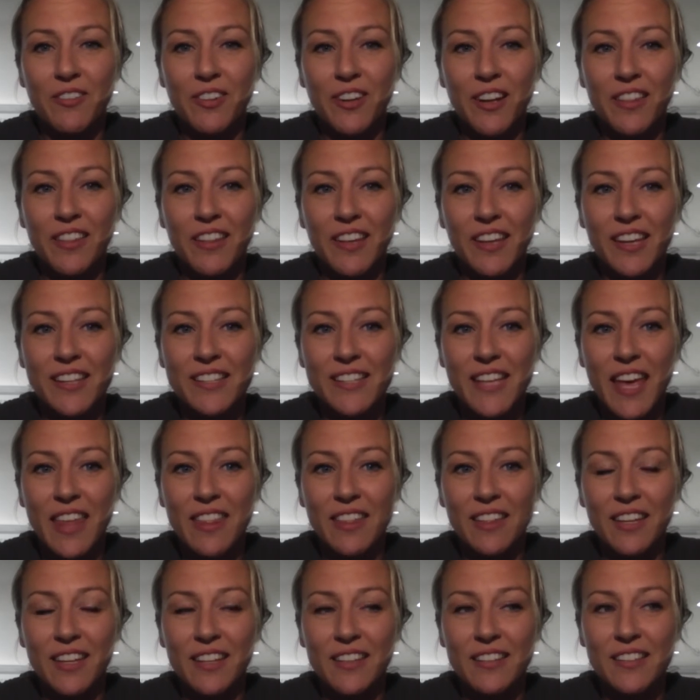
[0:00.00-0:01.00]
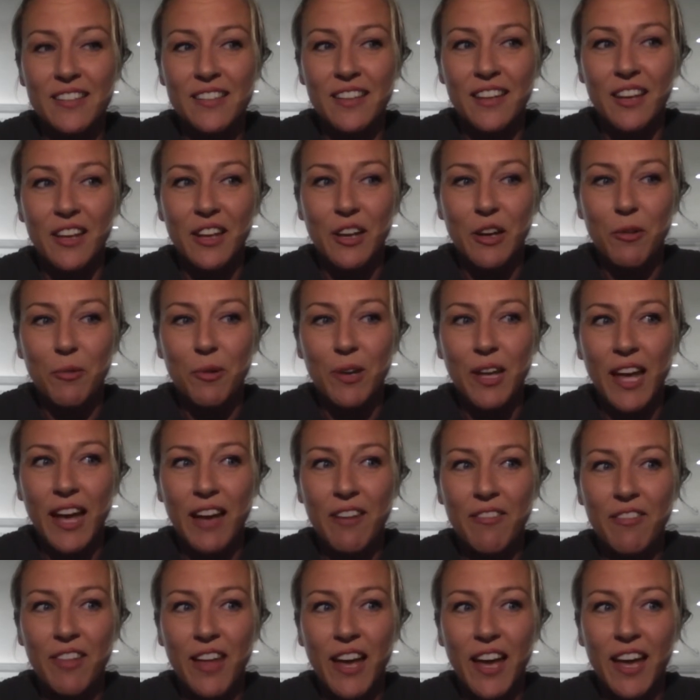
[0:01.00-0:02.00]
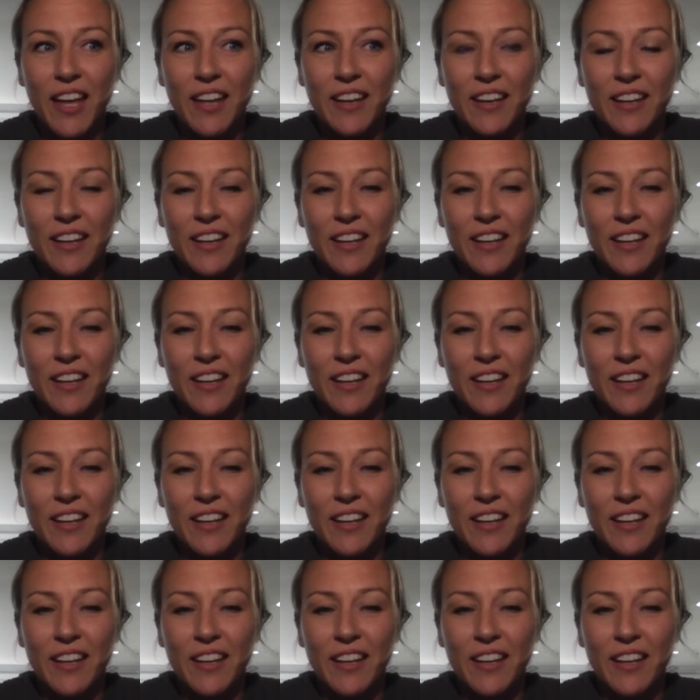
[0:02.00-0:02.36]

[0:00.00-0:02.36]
And I think as athletes, we have that